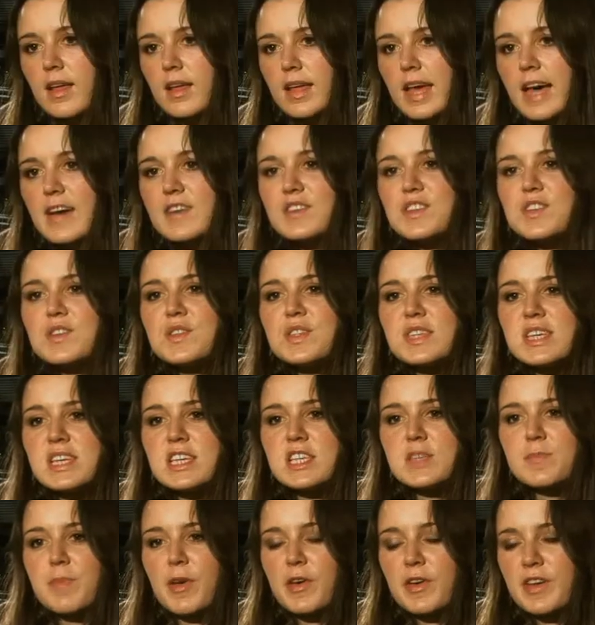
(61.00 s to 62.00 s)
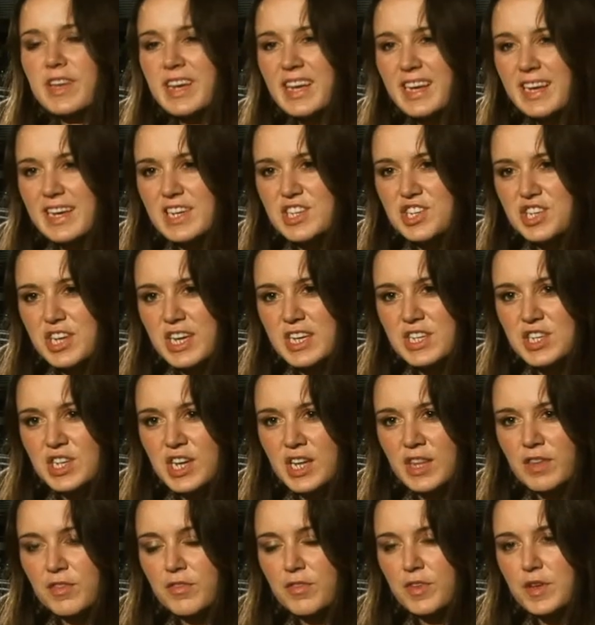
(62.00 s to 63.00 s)
How do you see spoken English changing
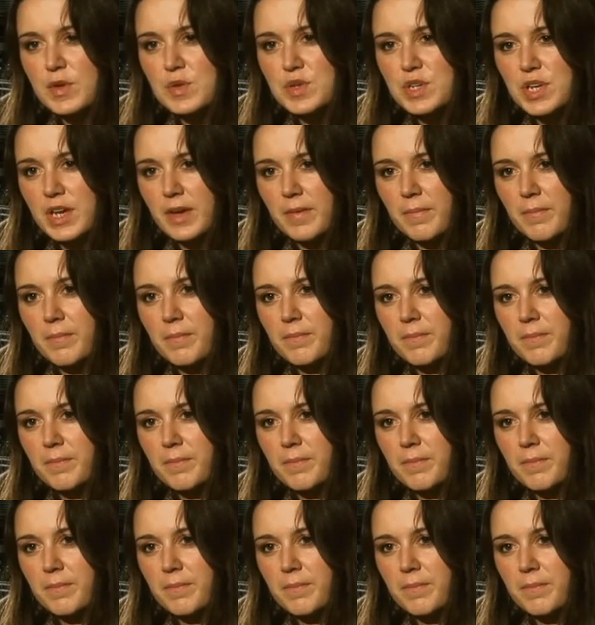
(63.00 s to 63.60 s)
in the future?